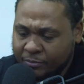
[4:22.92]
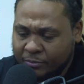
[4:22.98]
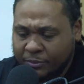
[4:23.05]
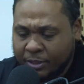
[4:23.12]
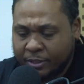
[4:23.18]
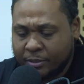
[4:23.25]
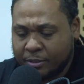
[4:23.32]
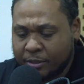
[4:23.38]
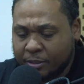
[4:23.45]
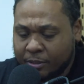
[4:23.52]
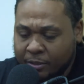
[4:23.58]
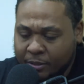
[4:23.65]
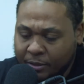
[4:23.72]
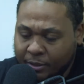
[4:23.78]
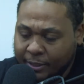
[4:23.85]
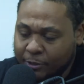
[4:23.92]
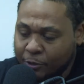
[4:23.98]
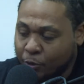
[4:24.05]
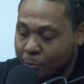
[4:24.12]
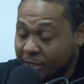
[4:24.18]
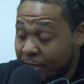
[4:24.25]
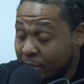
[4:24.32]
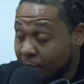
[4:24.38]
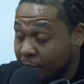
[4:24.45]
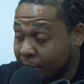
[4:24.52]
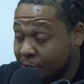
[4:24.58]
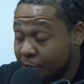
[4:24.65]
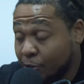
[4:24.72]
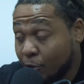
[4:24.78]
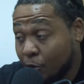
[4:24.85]
And got the homie
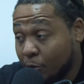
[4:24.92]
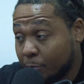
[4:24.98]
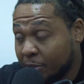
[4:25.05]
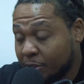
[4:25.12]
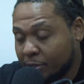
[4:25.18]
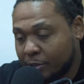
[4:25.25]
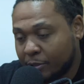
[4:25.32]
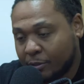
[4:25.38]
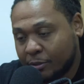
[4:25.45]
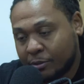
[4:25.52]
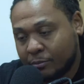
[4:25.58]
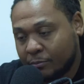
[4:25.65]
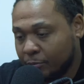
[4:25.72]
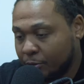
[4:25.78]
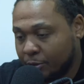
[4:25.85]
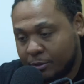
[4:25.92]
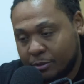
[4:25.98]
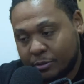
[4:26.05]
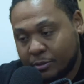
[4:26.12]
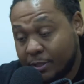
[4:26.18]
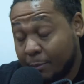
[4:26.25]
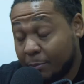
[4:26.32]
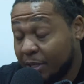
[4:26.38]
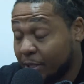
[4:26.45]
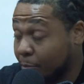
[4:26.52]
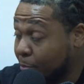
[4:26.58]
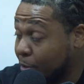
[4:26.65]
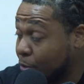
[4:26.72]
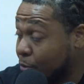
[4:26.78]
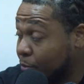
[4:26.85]
LS. He's an R&B singer. That man could
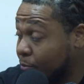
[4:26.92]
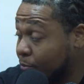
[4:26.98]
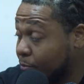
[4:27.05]
blow.